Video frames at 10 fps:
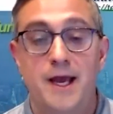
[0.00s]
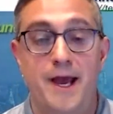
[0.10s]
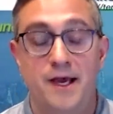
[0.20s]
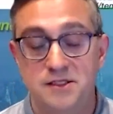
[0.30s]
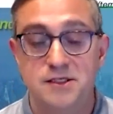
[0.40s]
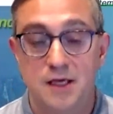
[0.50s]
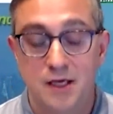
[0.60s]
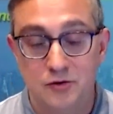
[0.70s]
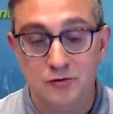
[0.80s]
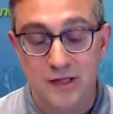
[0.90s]
has
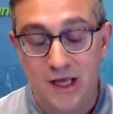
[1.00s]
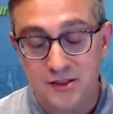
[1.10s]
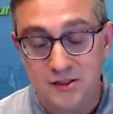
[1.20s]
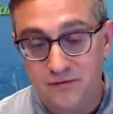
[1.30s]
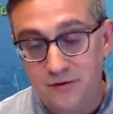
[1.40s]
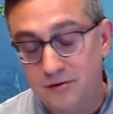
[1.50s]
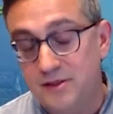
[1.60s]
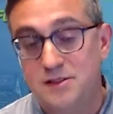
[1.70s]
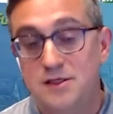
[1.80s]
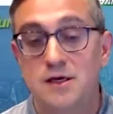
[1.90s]
two classes of
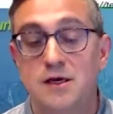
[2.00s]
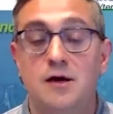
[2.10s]
units,